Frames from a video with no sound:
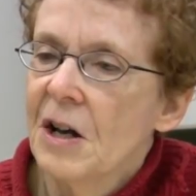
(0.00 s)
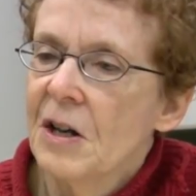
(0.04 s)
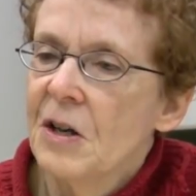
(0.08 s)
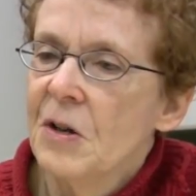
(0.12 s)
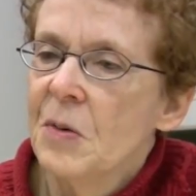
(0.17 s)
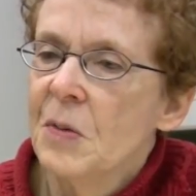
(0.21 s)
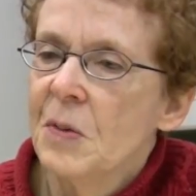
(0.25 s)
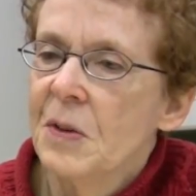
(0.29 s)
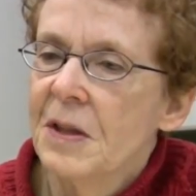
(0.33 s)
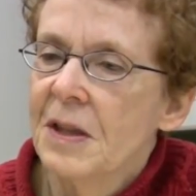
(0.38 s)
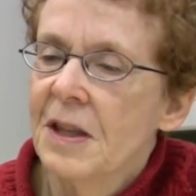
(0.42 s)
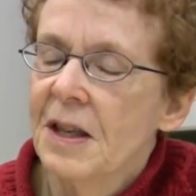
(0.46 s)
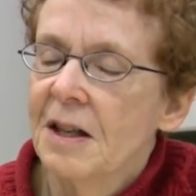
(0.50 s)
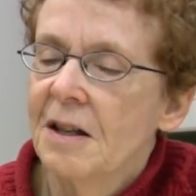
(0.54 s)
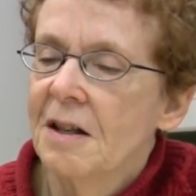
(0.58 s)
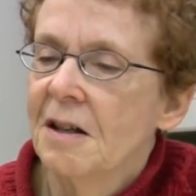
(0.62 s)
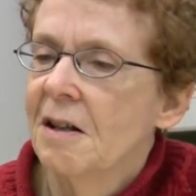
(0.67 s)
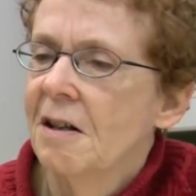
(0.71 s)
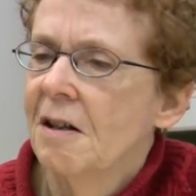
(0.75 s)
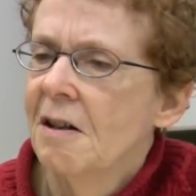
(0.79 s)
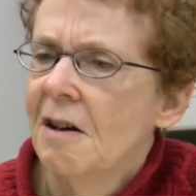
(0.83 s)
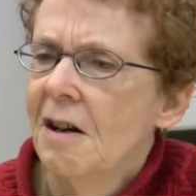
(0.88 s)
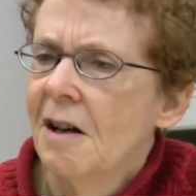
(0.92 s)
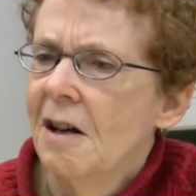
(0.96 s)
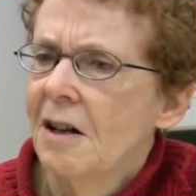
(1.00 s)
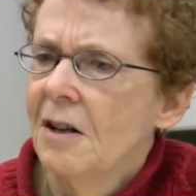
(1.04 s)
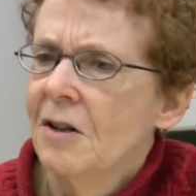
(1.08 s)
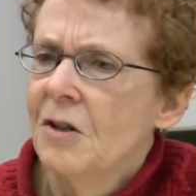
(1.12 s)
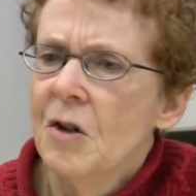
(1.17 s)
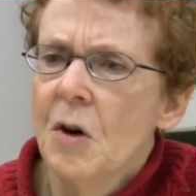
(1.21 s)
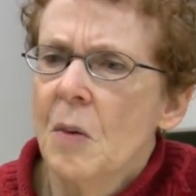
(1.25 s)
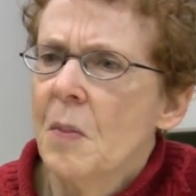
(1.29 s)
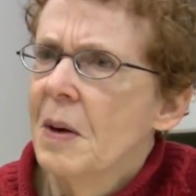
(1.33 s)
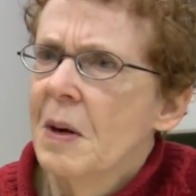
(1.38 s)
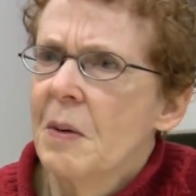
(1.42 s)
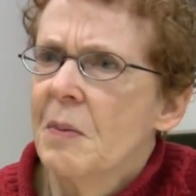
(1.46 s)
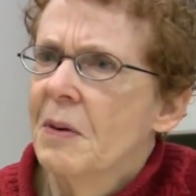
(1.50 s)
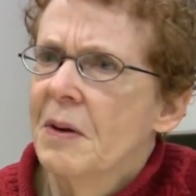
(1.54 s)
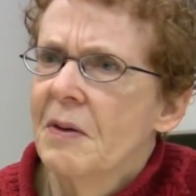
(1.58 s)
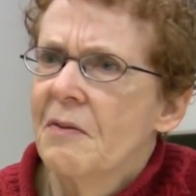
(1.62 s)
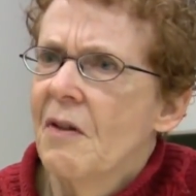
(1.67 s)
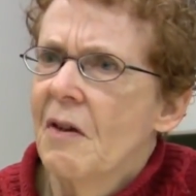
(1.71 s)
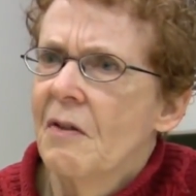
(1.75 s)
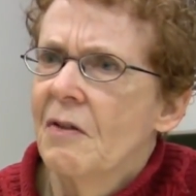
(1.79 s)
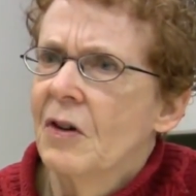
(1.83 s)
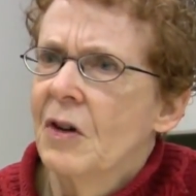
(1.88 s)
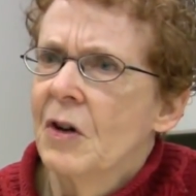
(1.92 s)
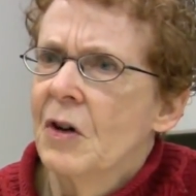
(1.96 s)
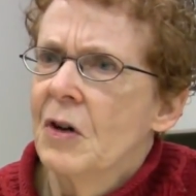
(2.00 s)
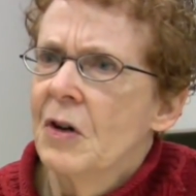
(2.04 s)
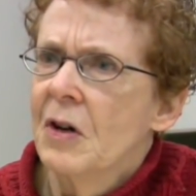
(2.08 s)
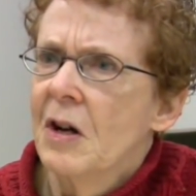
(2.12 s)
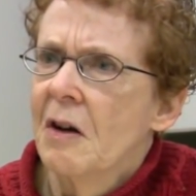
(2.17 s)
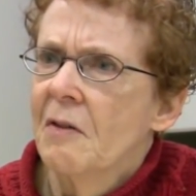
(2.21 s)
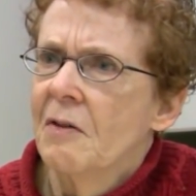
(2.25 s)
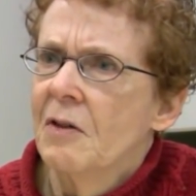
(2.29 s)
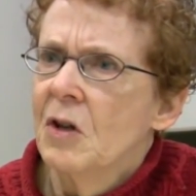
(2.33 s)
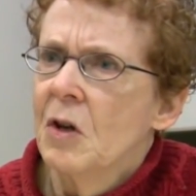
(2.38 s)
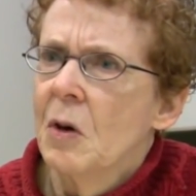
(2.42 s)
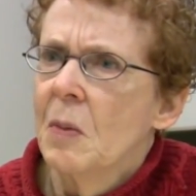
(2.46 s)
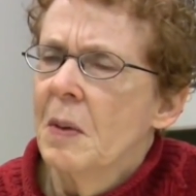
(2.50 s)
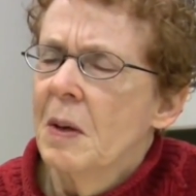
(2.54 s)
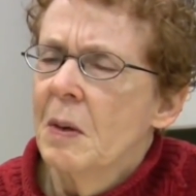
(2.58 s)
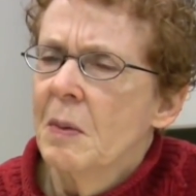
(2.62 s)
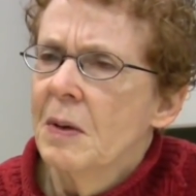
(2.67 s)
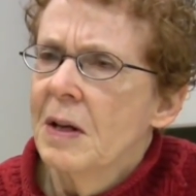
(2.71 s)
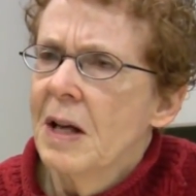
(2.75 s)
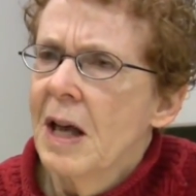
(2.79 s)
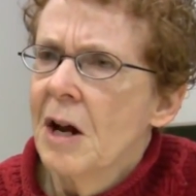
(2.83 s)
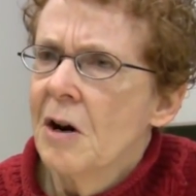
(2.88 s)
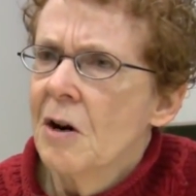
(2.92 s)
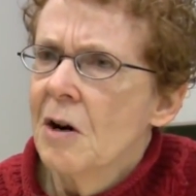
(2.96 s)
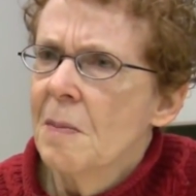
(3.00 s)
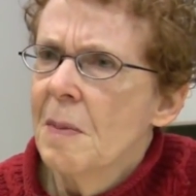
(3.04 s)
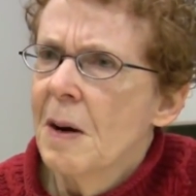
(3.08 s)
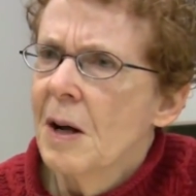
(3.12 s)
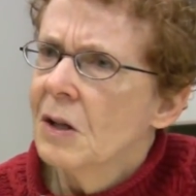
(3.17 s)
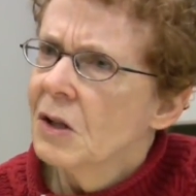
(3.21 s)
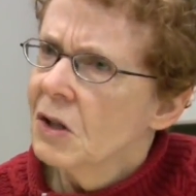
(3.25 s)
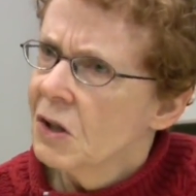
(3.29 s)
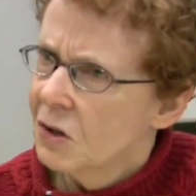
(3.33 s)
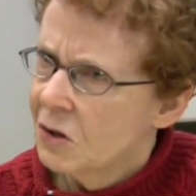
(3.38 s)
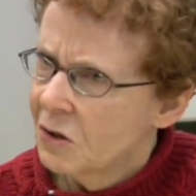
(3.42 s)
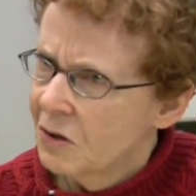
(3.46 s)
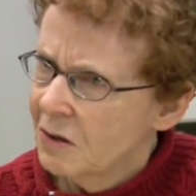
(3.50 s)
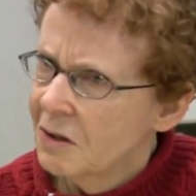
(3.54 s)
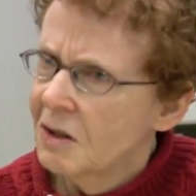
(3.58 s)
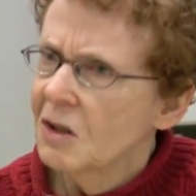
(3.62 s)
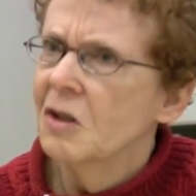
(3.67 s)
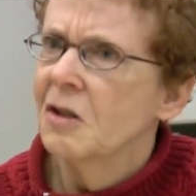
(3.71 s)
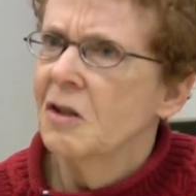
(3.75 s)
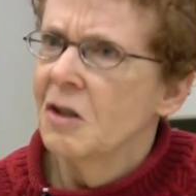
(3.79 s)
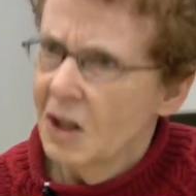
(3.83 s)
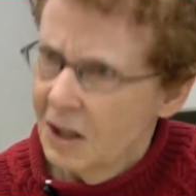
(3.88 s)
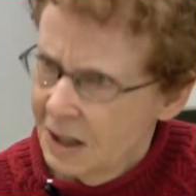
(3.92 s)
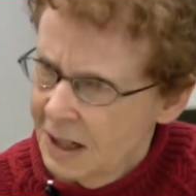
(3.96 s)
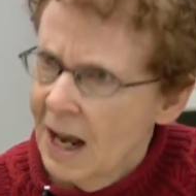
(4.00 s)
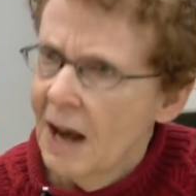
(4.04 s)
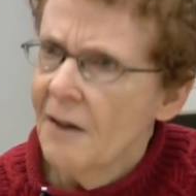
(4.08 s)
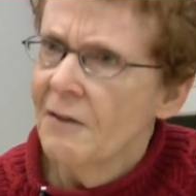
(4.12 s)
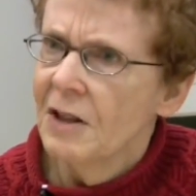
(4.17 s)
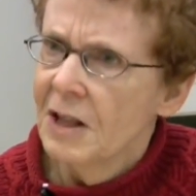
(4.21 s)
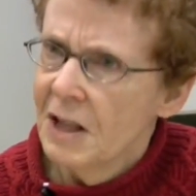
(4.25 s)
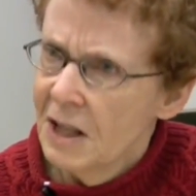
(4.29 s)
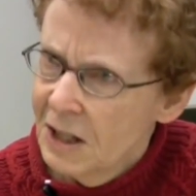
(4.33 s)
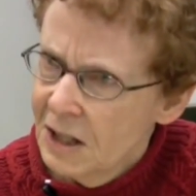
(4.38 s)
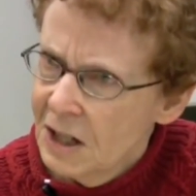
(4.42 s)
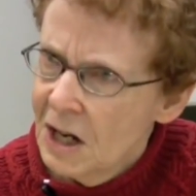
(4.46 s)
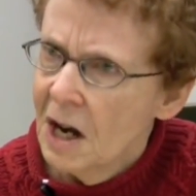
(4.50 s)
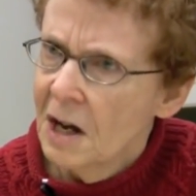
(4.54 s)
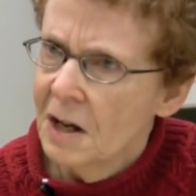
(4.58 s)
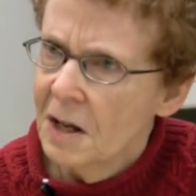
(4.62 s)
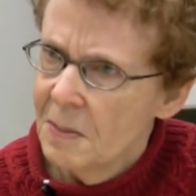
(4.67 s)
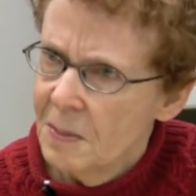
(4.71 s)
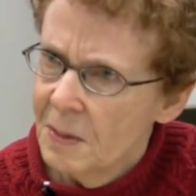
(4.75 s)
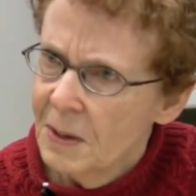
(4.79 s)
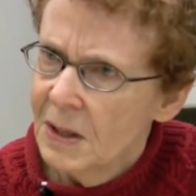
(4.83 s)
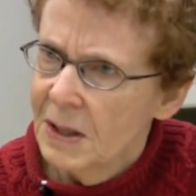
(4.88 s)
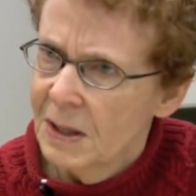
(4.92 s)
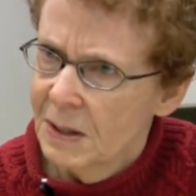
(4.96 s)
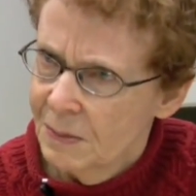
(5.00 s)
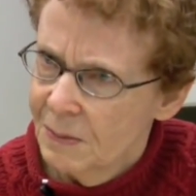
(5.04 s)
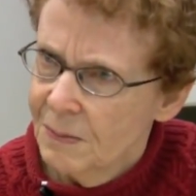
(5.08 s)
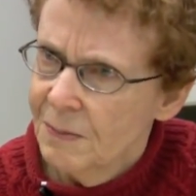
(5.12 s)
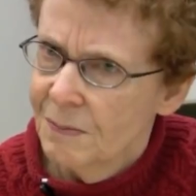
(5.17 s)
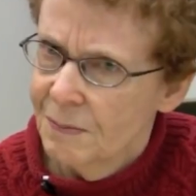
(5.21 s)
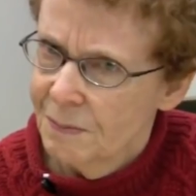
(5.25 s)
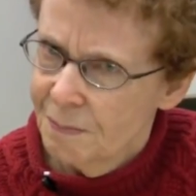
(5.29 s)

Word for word: you would think nobody would have ever heard of and nobody would care about. So just having these documents